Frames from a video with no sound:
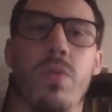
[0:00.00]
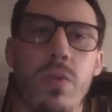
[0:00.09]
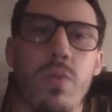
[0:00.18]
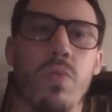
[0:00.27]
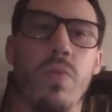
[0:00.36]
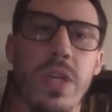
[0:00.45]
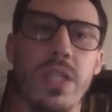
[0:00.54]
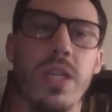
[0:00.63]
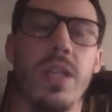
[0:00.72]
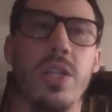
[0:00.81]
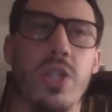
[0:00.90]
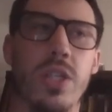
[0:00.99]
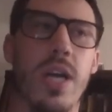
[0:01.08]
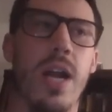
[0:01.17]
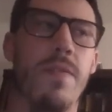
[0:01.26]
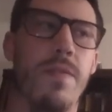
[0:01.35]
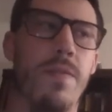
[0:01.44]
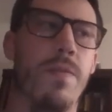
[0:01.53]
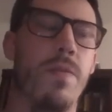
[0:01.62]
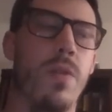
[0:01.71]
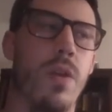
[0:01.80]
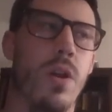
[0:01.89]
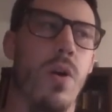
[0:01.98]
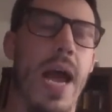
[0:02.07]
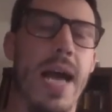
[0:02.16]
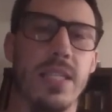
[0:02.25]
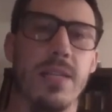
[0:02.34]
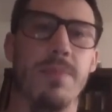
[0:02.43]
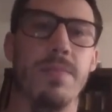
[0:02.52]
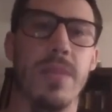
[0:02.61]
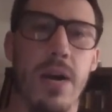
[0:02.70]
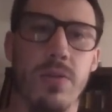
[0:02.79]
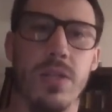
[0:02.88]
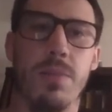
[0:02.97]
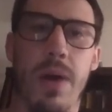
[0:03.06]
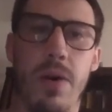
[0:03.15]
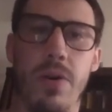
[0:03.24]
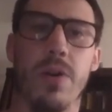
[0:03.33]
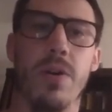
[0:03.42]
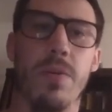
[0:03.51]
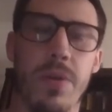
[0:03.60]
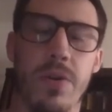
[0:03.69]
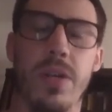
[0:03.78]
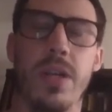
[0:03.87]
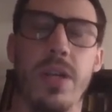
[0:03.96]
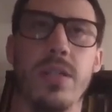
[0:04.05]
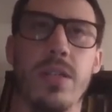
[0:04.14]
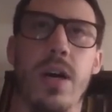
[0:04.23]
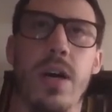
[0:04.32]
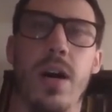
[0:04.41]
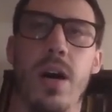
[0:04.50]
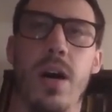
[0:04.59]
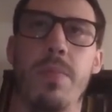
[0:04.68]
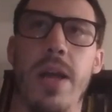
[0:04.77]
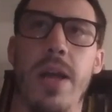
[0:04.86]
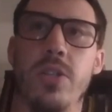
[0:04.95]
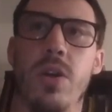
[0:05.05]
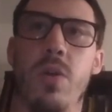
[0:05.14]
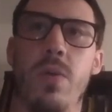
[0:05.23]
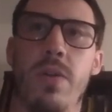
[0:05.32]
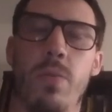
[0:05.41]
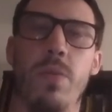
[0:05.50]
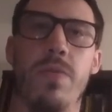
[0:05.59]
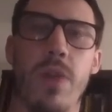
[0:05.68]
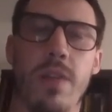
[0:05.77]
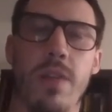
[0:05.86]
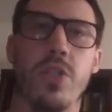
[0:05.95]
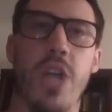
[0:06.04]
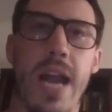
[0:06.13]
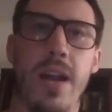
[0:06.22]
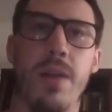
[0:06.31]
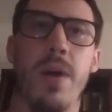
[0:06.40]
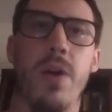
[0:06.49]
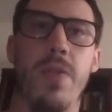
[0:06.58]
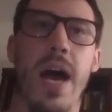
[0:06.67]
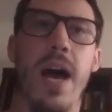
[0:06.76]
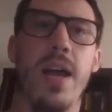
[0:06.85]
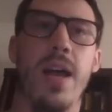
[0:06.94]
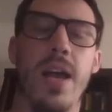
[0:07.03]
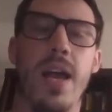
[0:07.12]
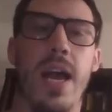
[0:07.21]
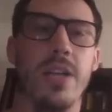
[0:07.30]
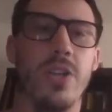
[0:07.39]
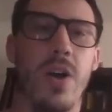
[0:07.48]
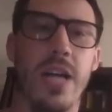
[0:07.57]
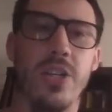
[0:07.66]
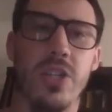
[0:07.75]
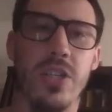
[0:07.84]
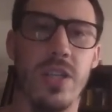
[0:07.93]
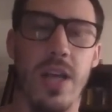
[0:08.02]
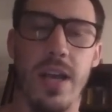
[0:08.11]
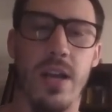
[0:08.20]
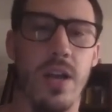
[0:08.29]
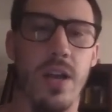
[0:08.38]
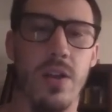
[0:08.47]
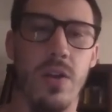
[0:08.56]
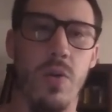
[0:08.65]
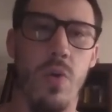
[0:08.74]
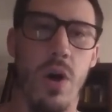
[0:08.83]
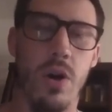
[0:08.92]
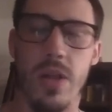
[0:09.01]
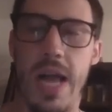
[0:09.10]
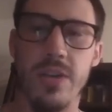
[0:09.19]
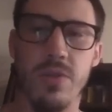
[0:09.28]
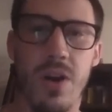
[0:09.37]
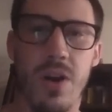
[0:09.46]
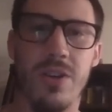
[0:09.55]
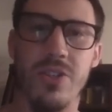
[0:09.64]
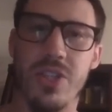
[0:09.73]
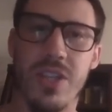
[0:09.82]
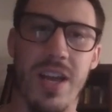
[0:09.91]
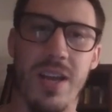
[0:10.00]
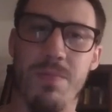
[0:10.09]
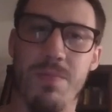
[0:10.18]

recently she's kind of, you know, had some doubts about her abilities, and so we've kind of chatted about that. And so I just, like, on her last row, I was just like,